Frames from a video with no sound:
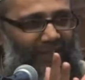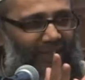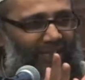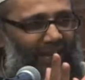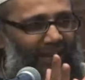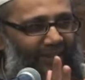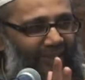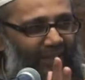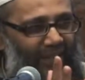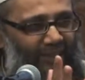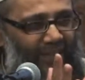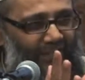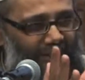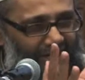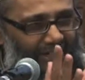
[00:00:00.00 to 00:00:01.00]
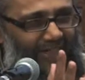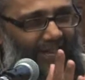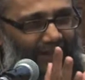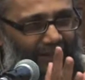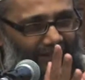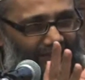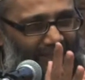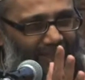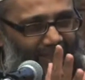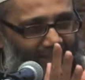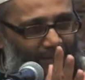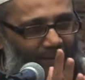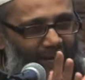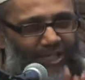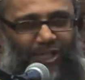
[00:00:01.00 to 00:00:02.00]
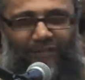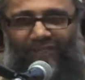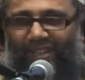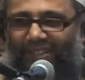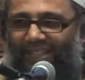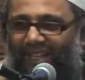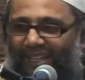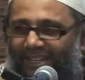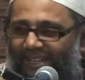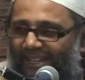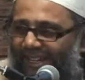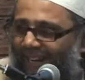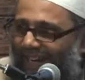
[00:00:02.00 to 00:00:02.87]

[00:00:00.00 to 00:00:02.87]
of Allah and the rida of Allah, the pleasure of Allah.